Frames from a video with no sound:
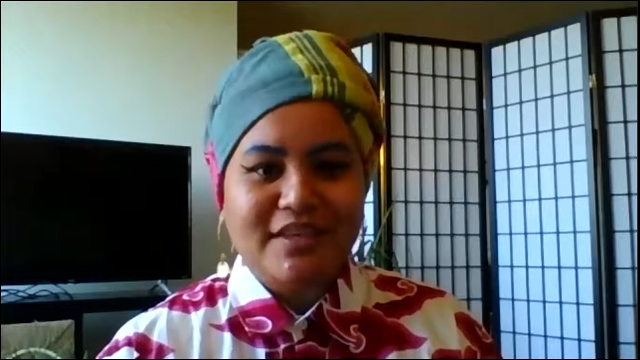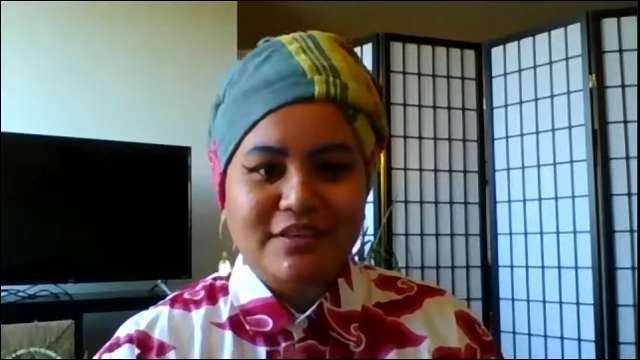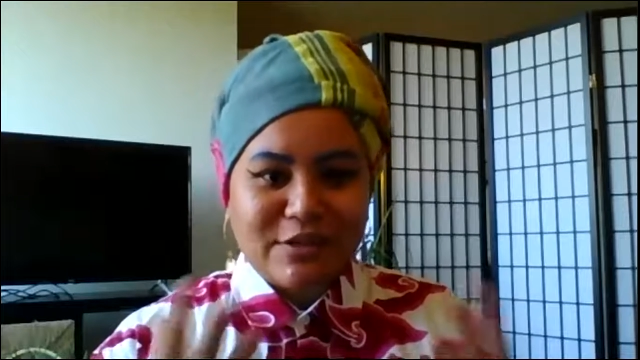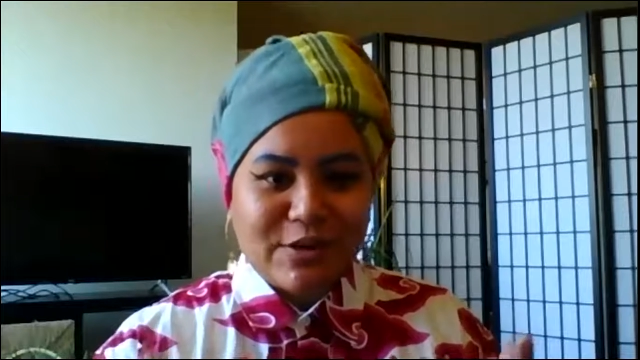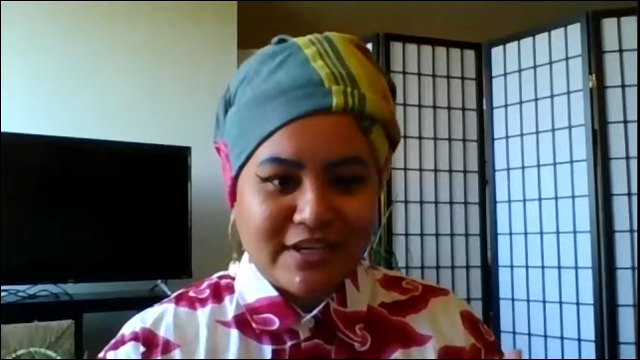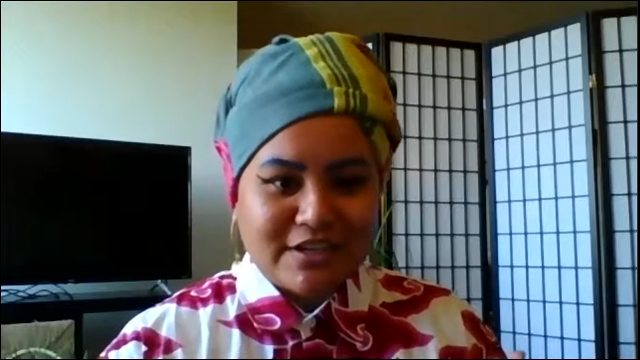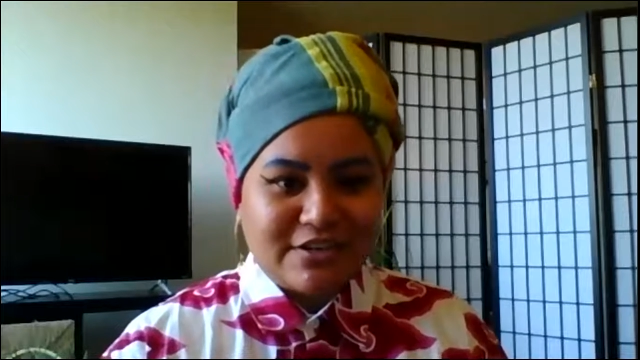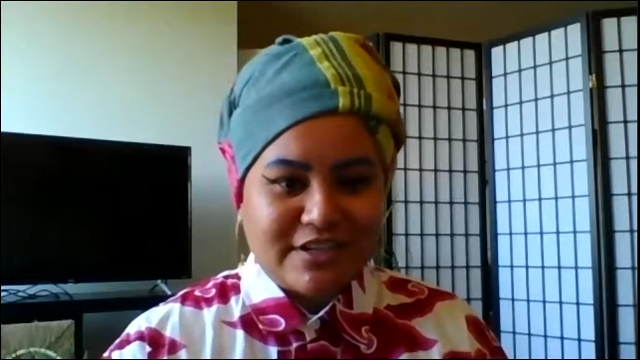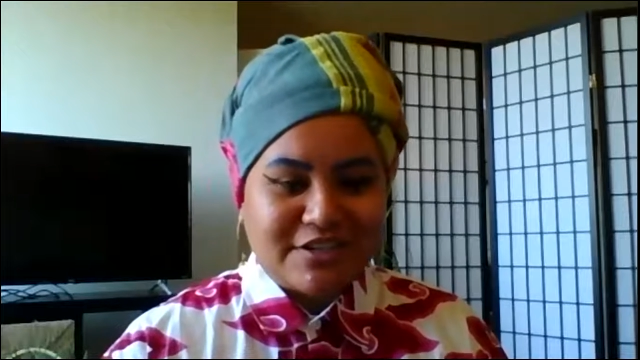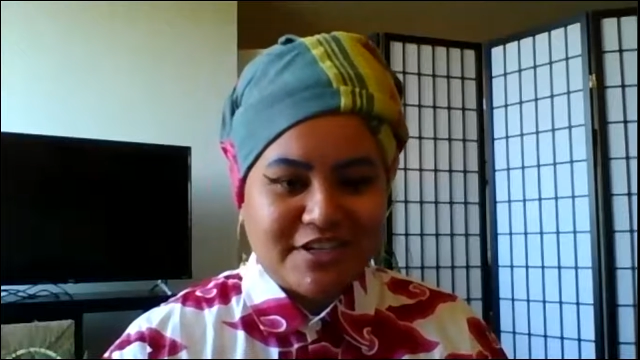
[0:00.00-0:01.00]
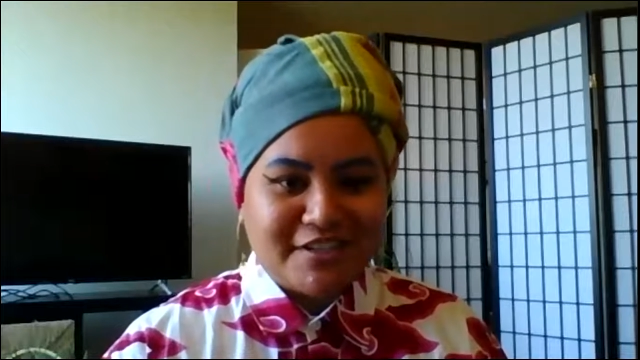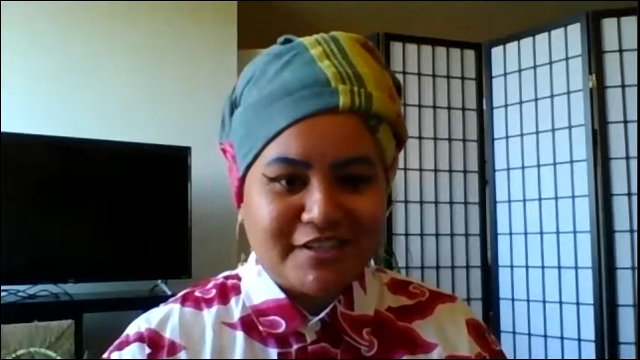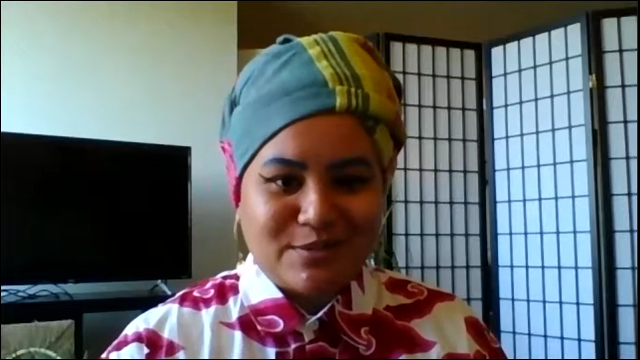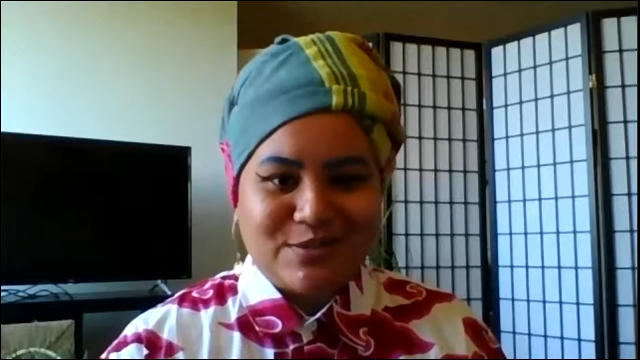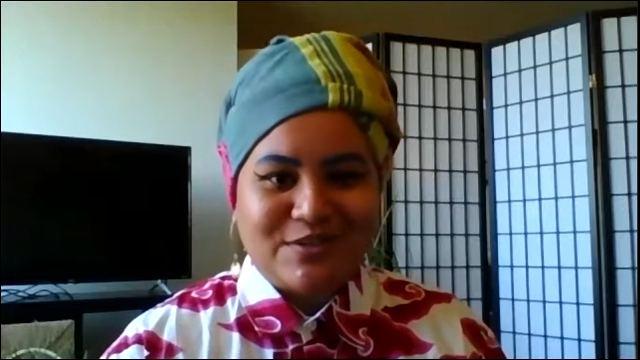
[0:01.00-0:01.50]
So I did go to
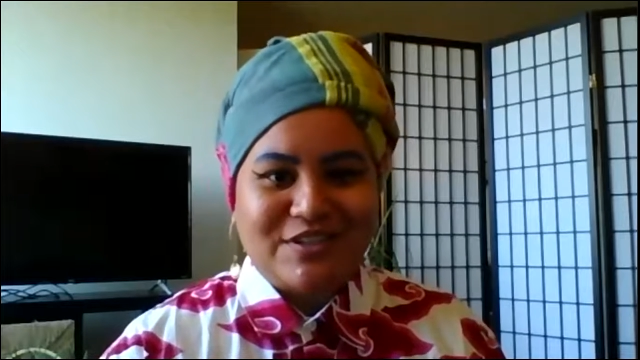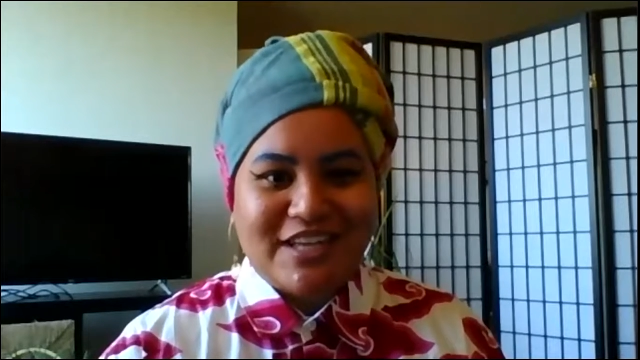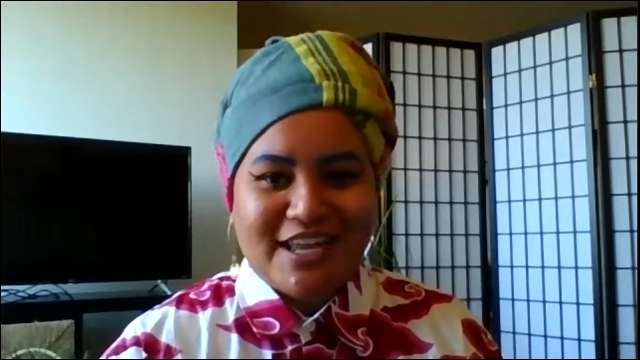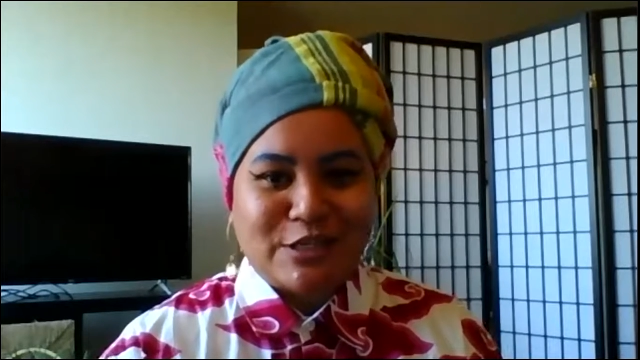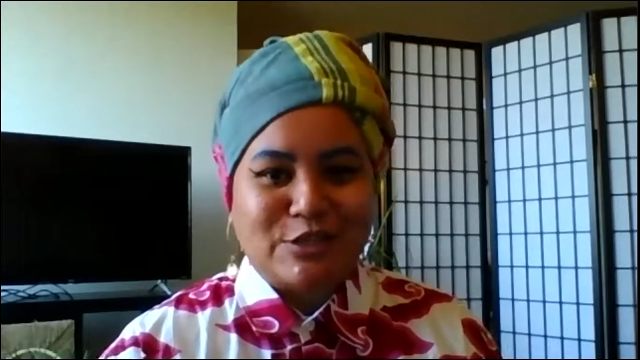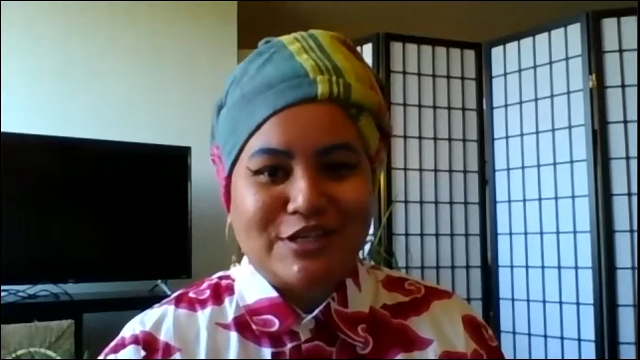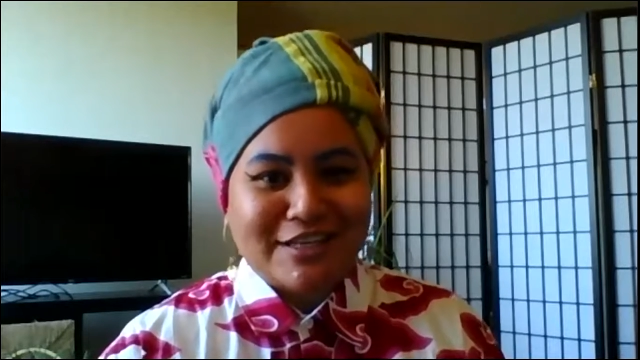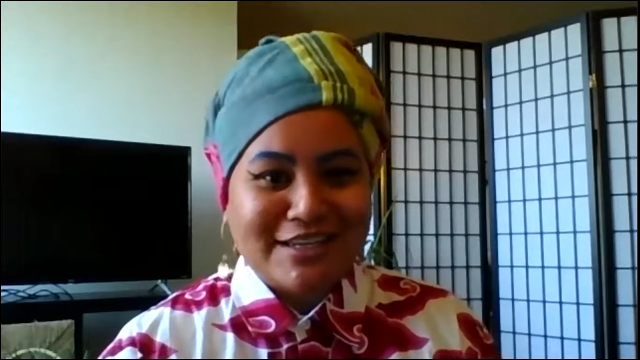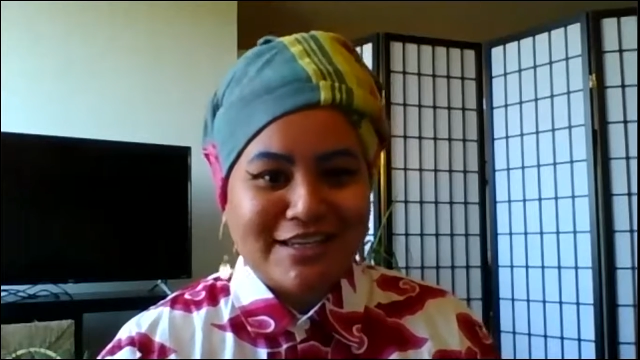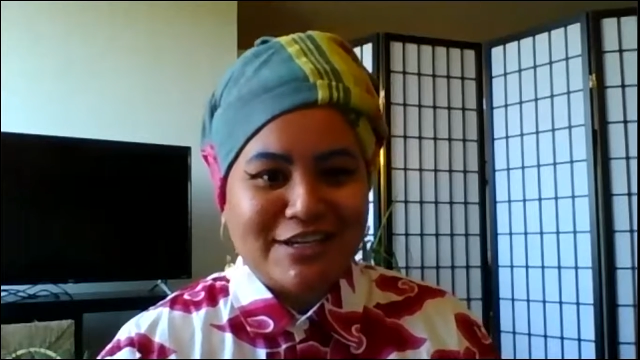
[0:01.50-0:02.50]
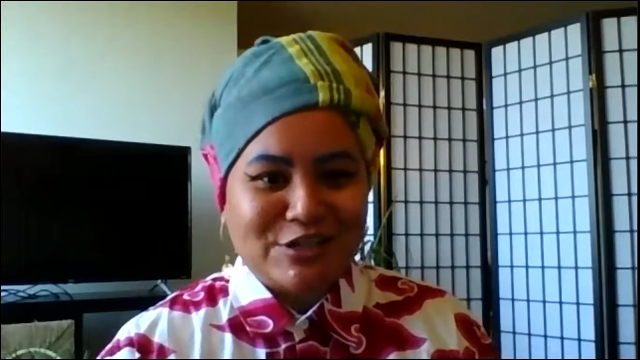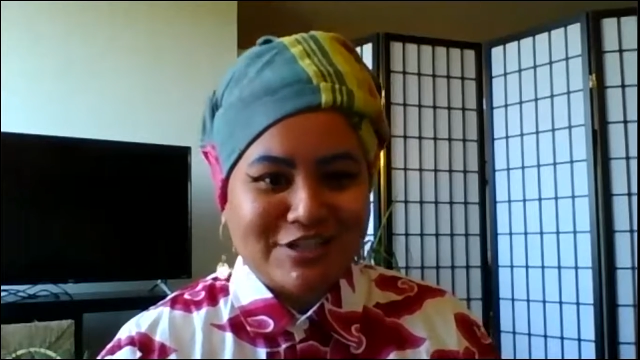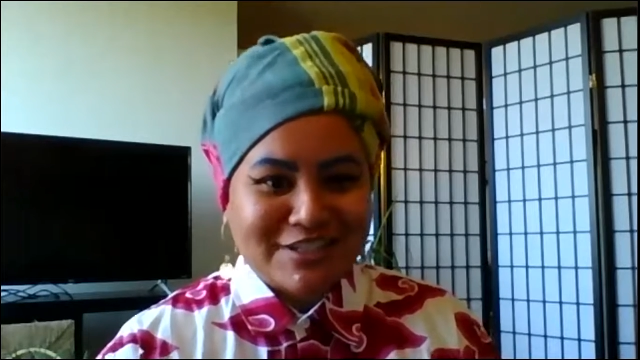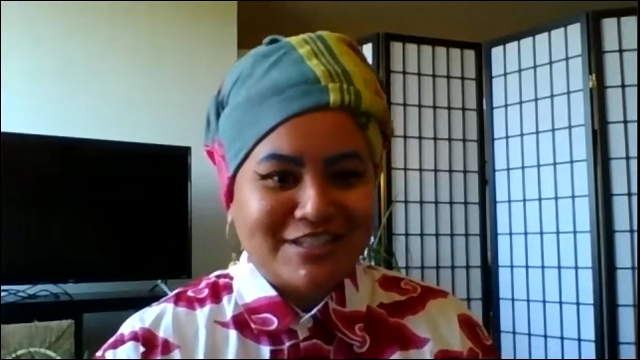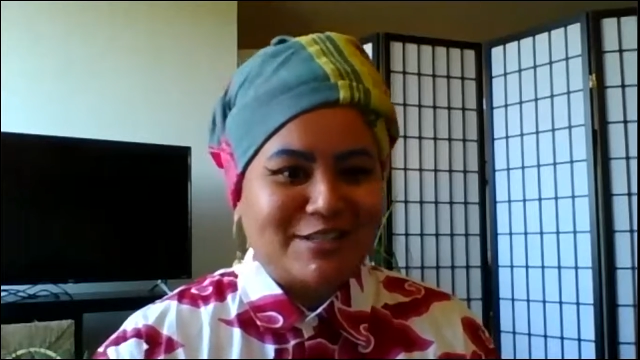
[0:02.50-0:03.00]
journalism school and I took a
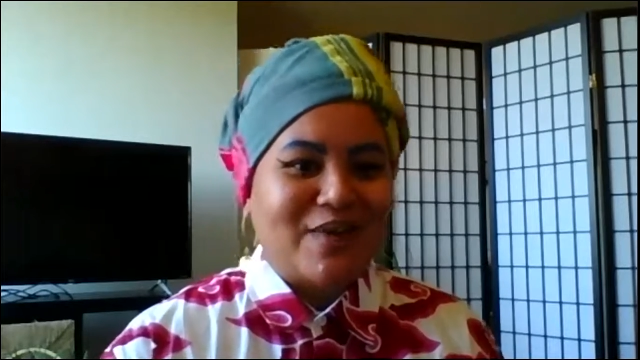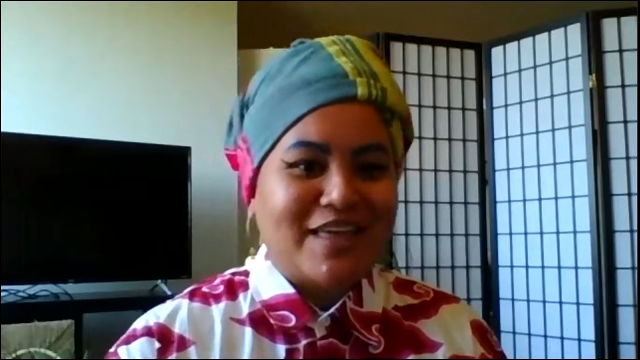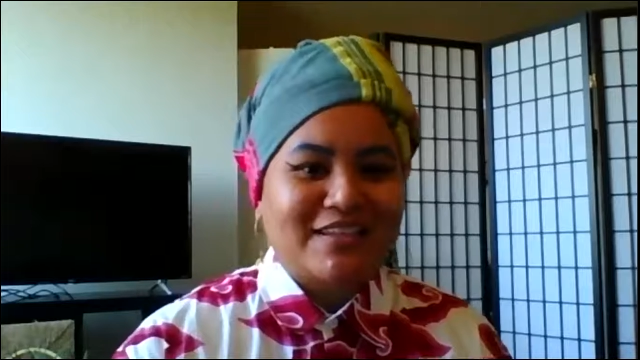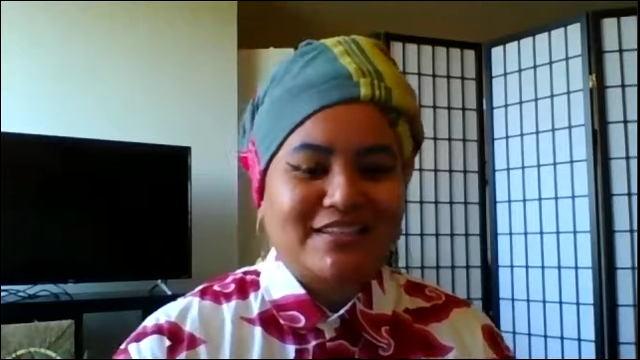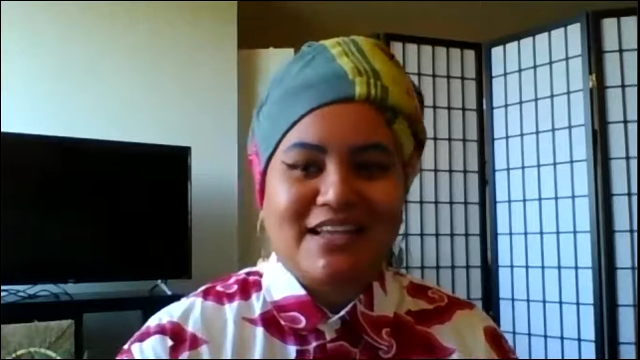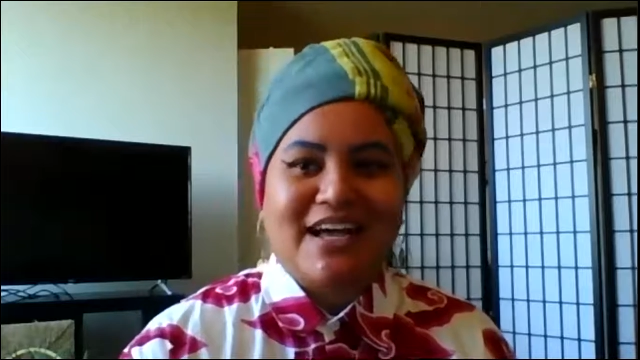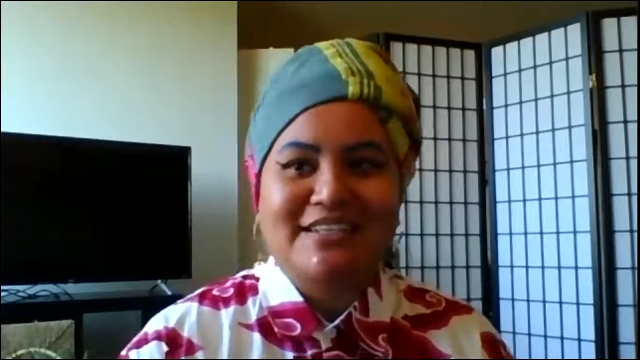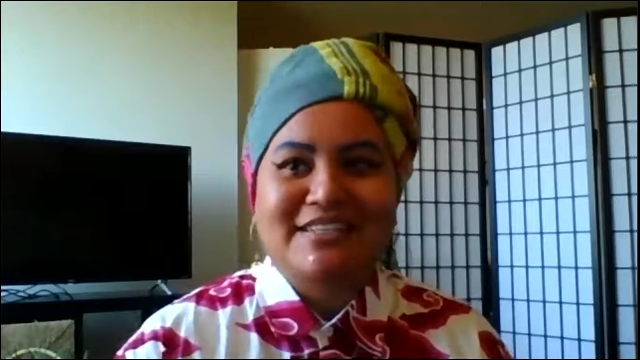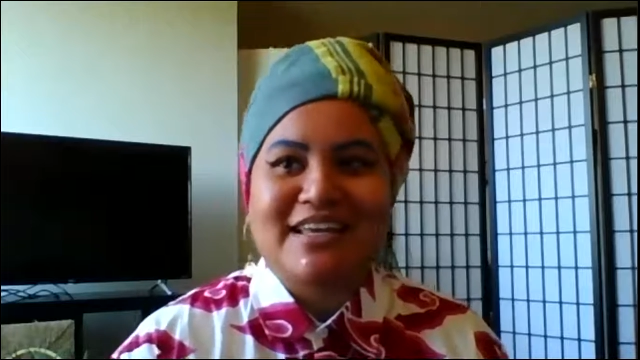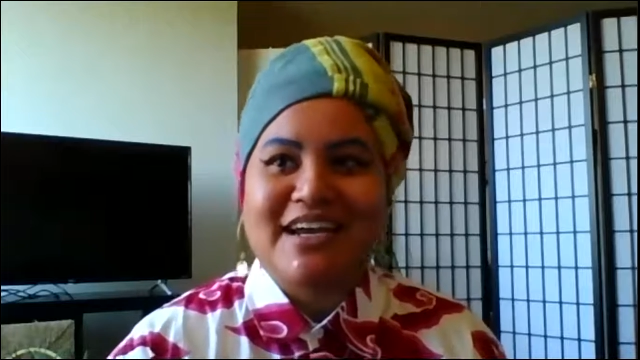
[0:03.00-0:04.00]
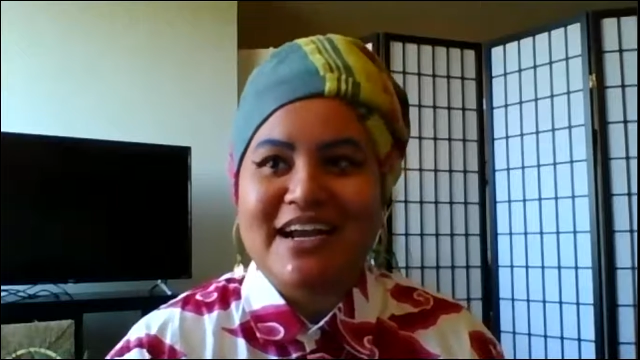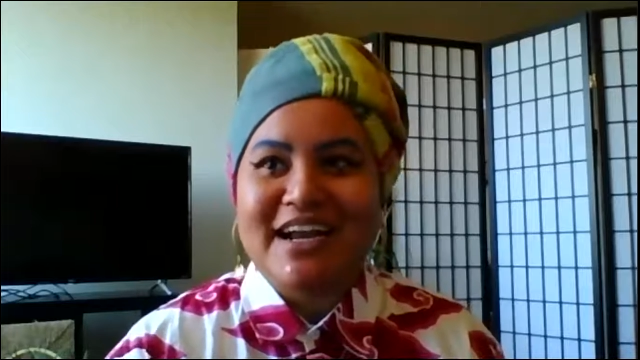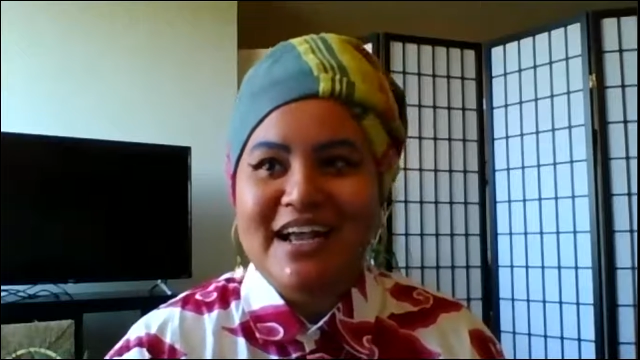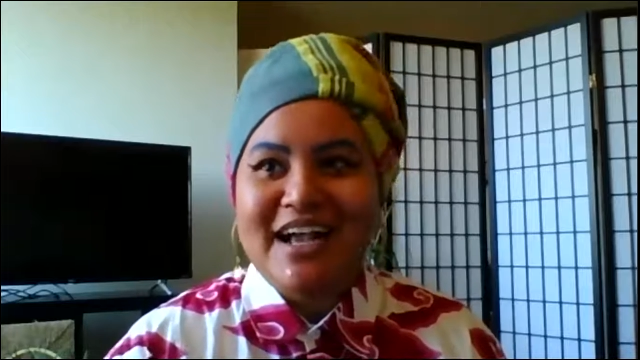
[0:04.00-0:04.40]
journalism ethics class there.